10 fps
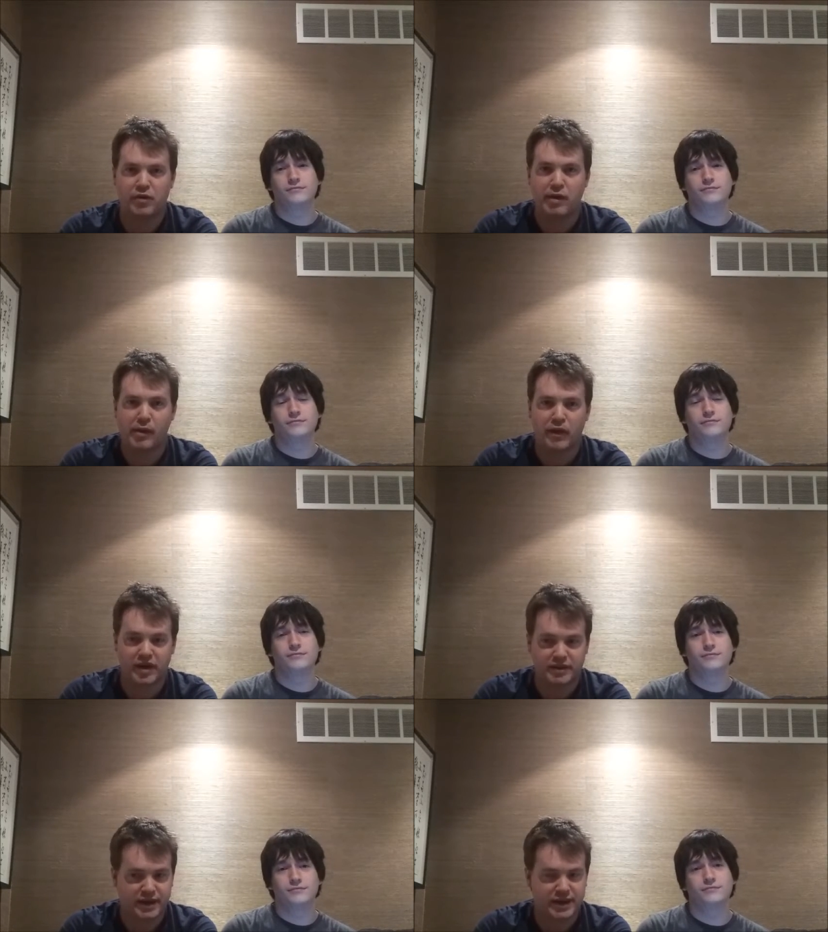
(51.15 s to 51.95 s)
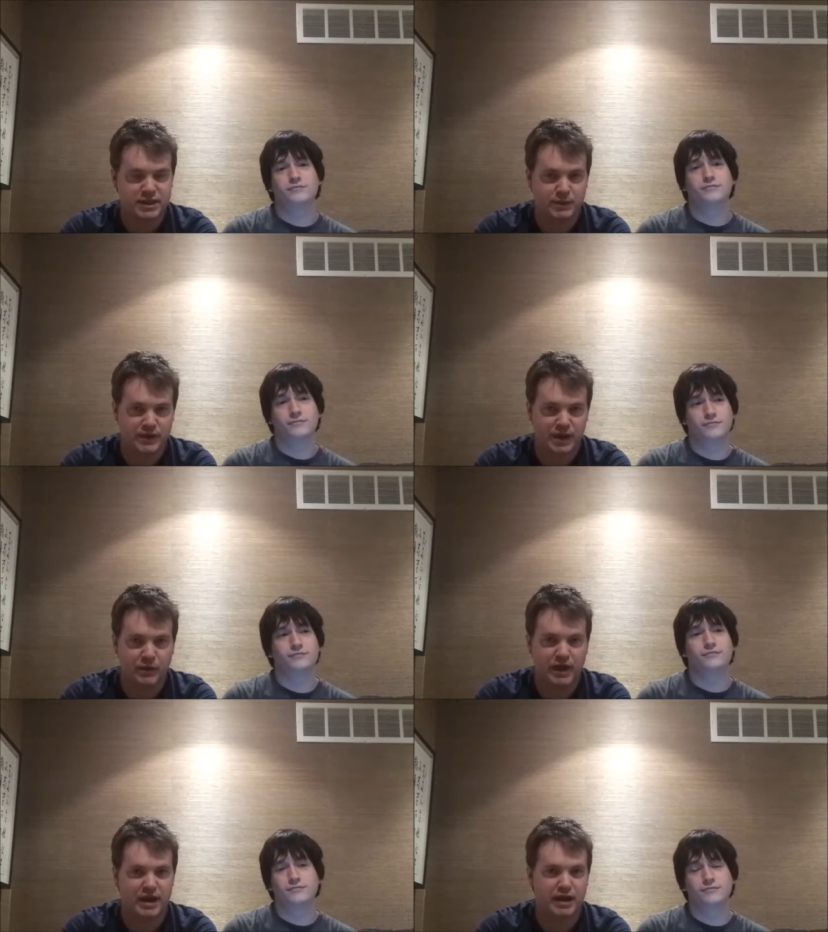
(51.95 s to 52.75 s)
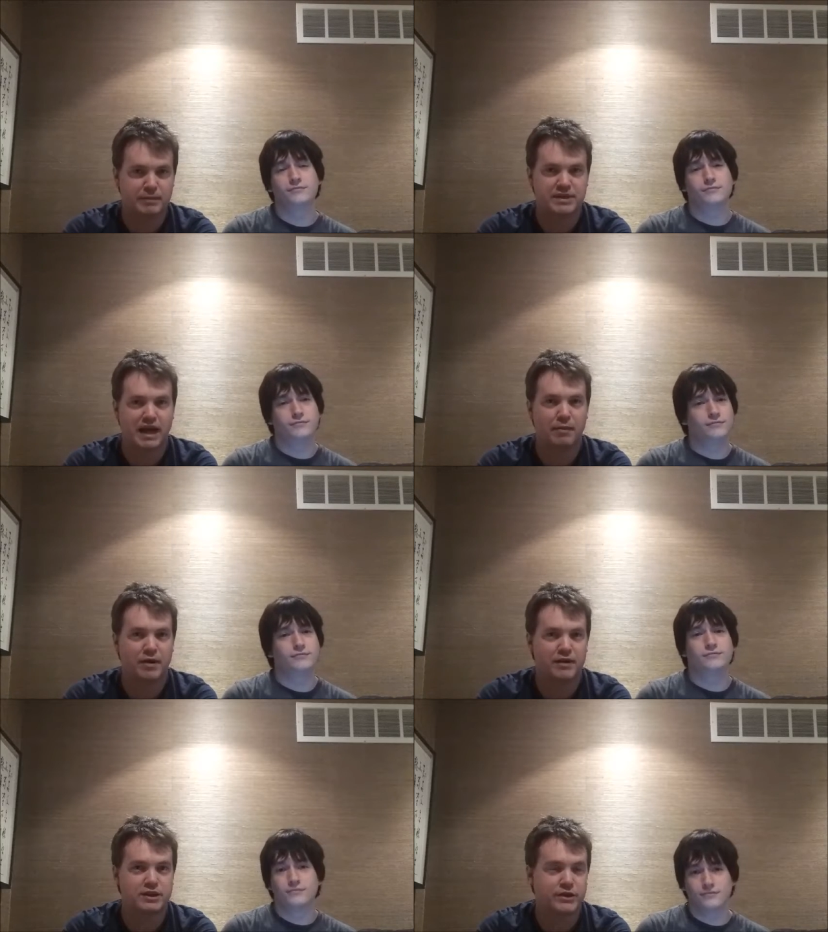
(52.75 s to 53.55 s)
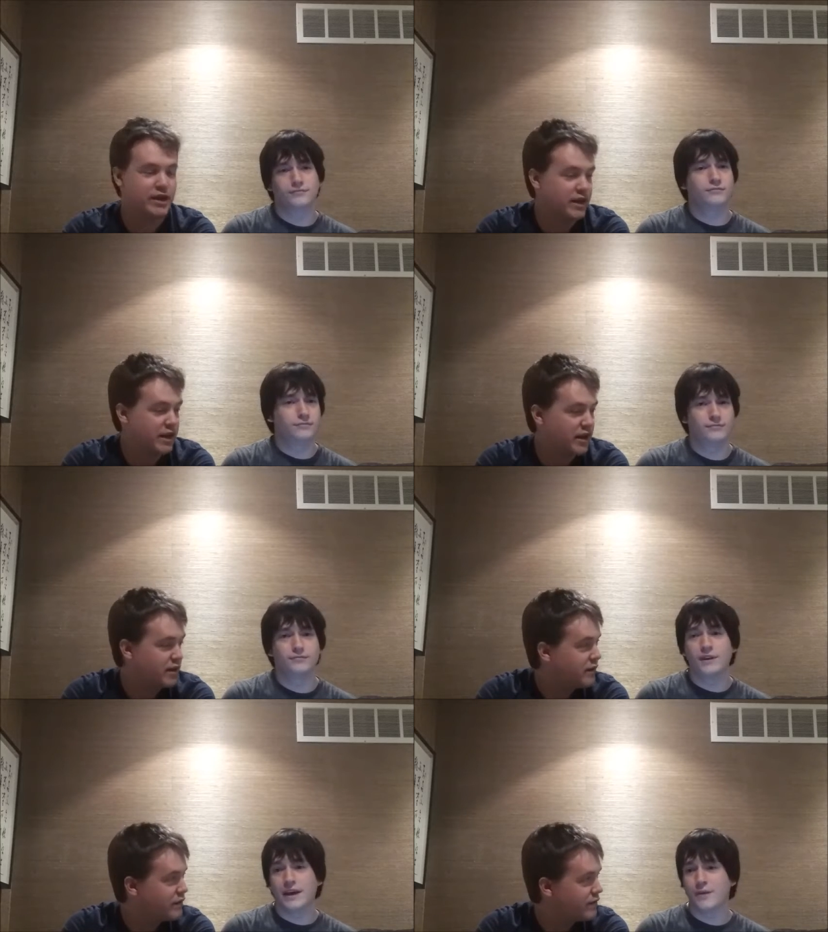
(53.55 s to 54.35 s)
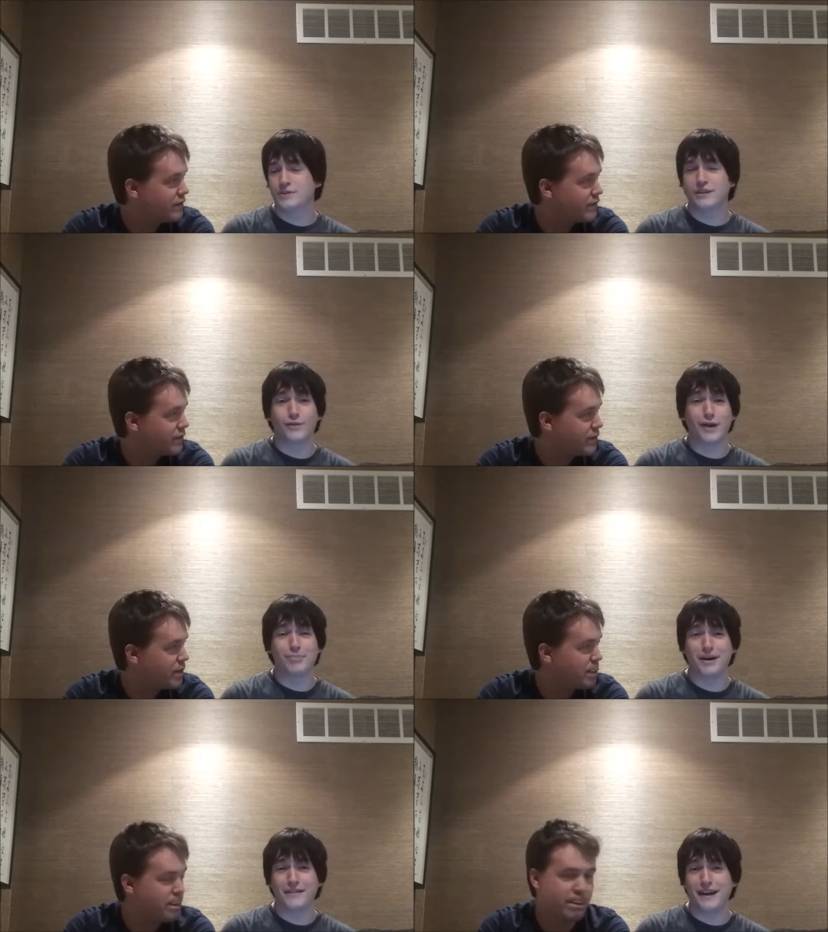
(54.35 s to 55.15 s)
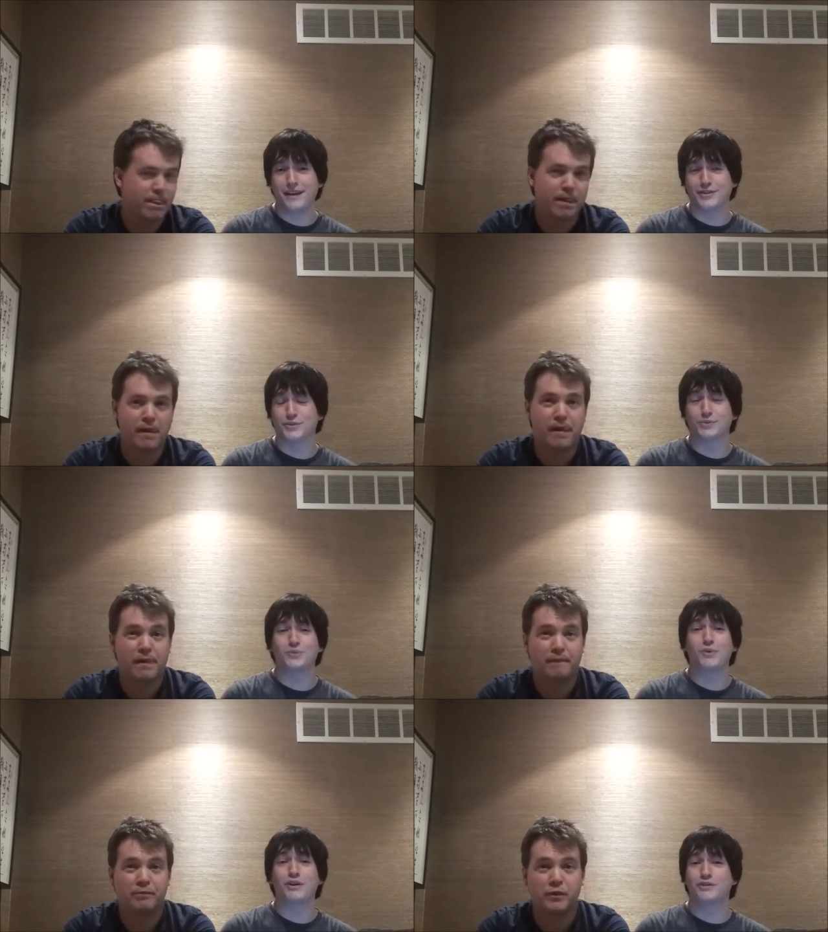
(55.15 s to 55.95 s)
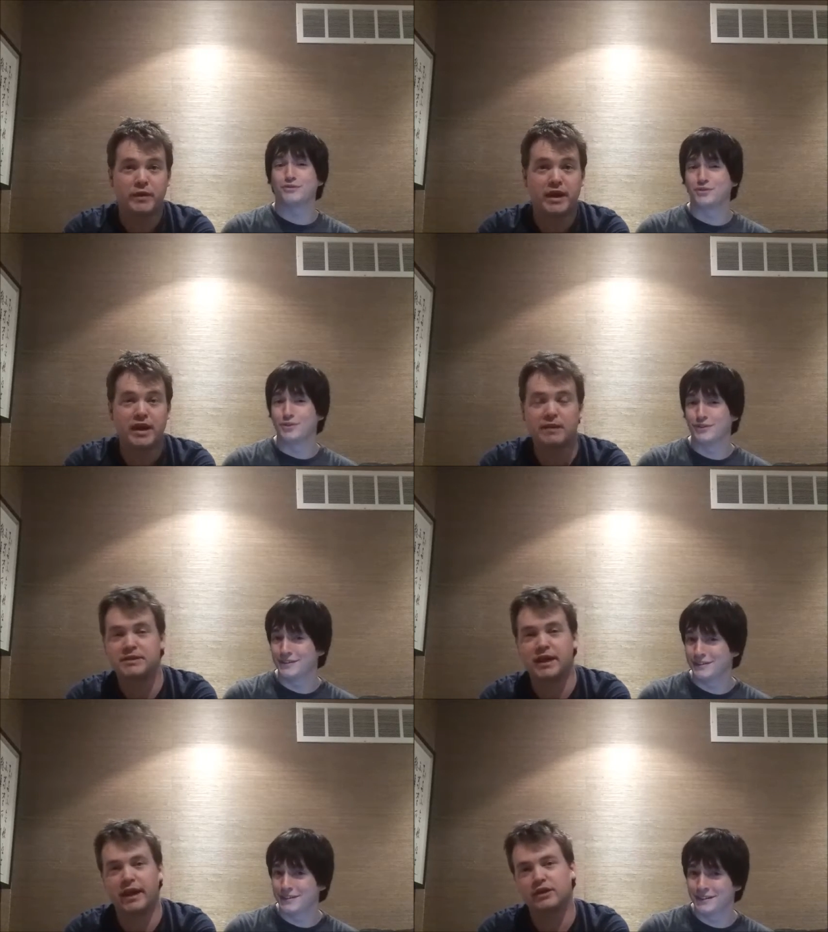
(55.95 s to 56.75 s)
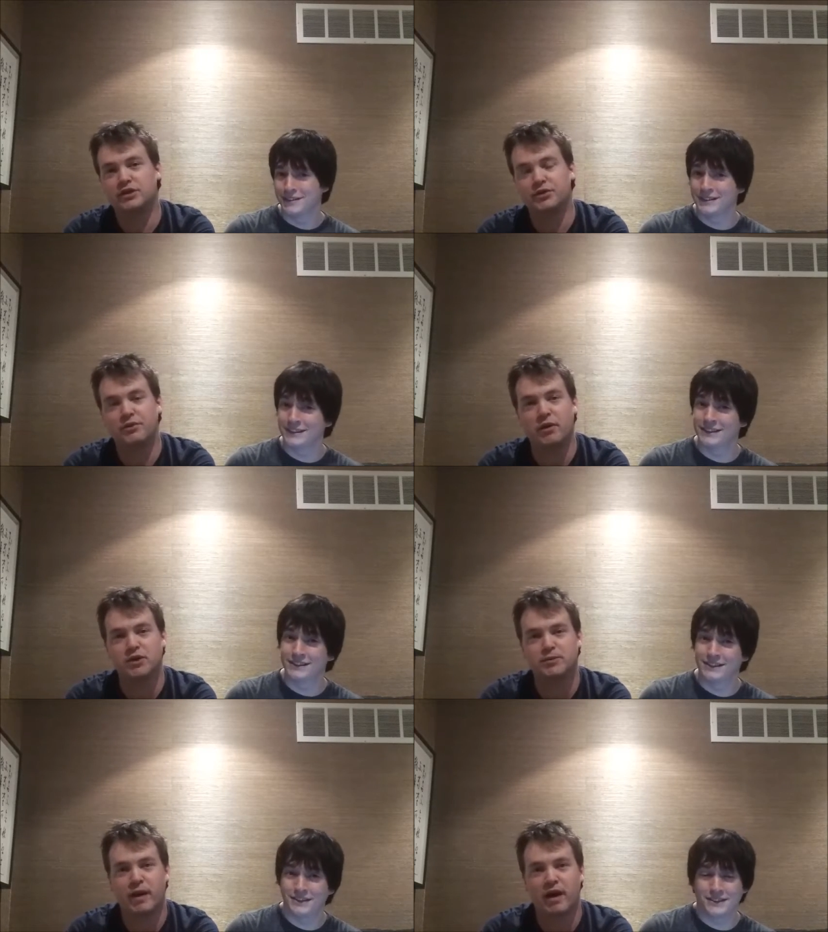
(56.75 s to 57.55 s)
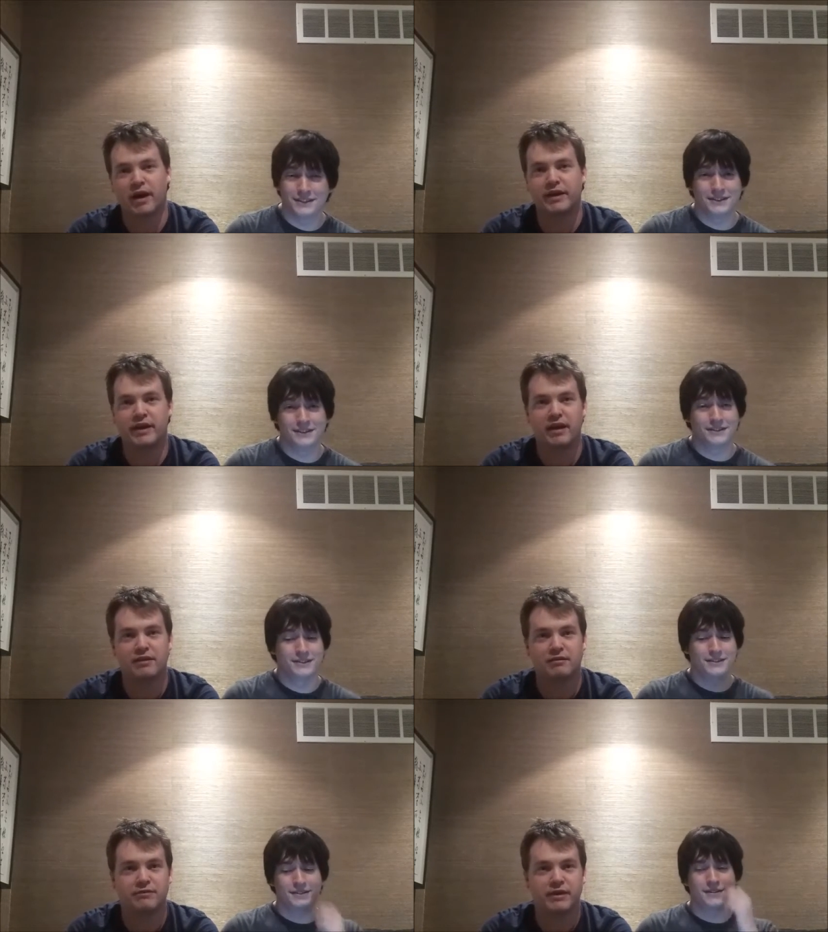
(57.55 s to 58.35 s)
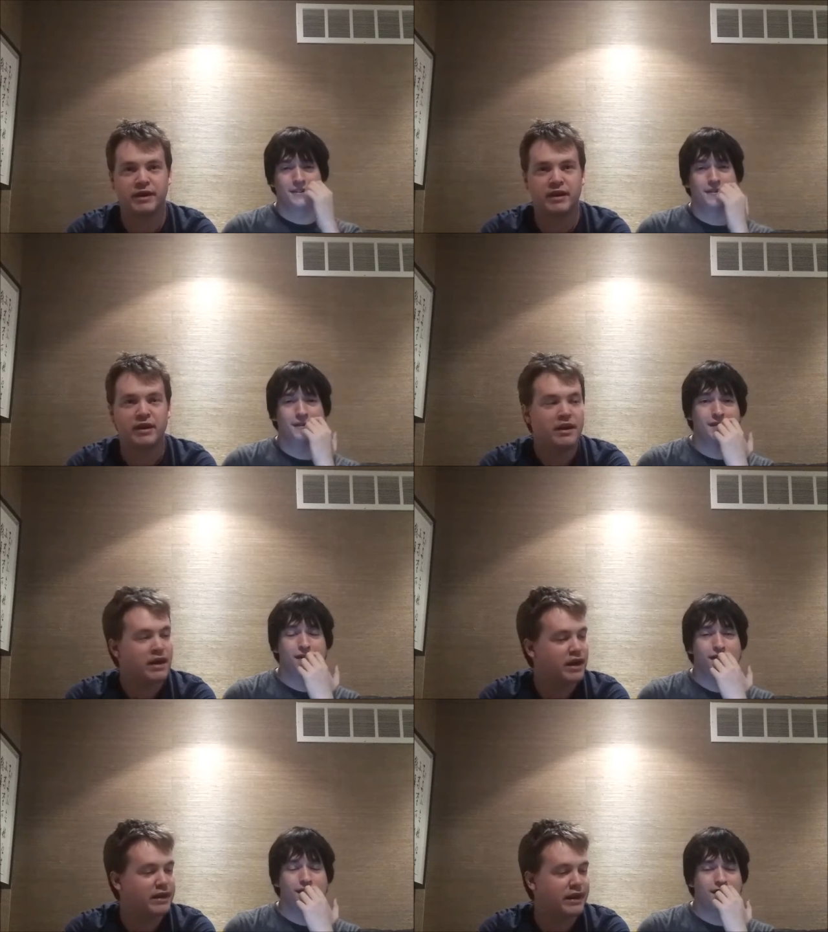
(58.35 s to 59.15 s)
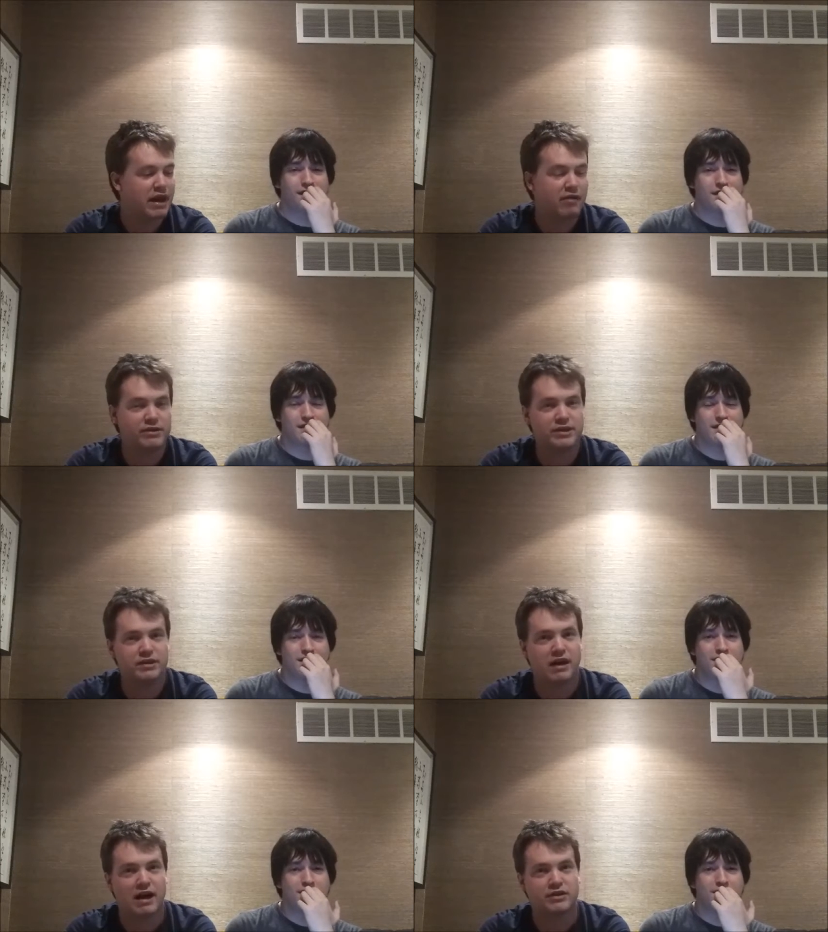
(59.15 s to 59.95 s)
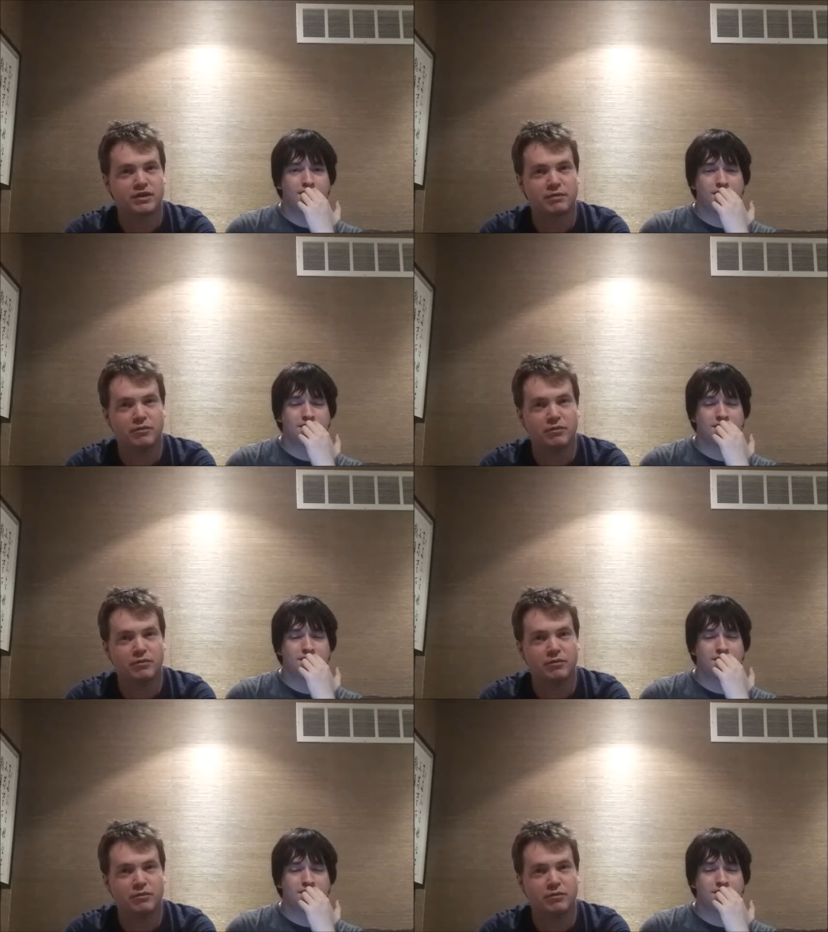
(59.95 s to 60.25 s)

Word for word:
Speaker 1: we were going to all get tickets, but then we ended up scalping on the street and getting in. And
Speaker 2: we sat right behind the actors. It was wonderful. We ended up
Speaker 1: sitting two rows behind Nathan Fillion and like every single actor in the